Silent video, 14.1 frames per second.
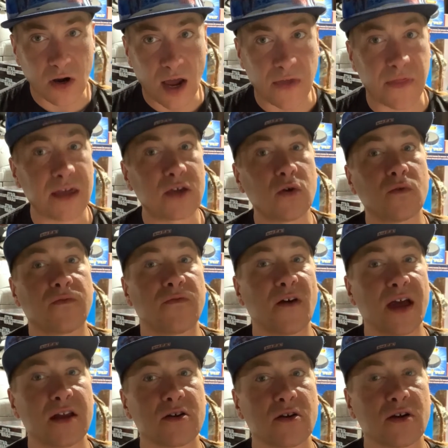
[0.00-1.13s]
I think you
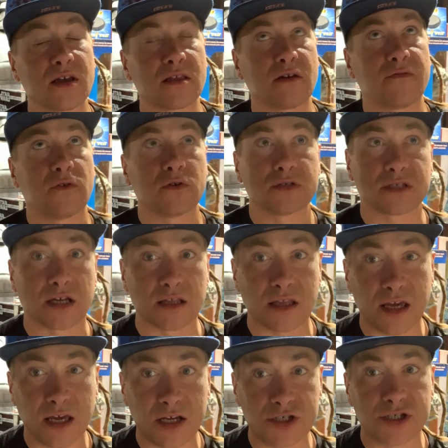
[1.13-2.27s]
fight her in The Force
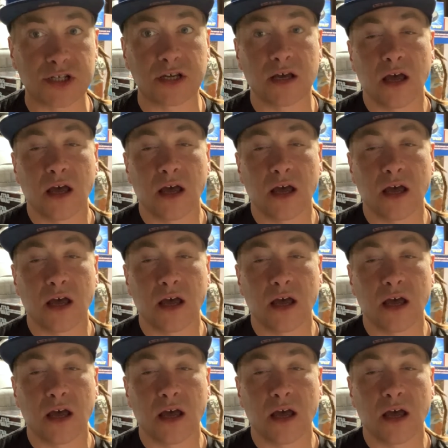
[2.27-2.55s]
Unleashed.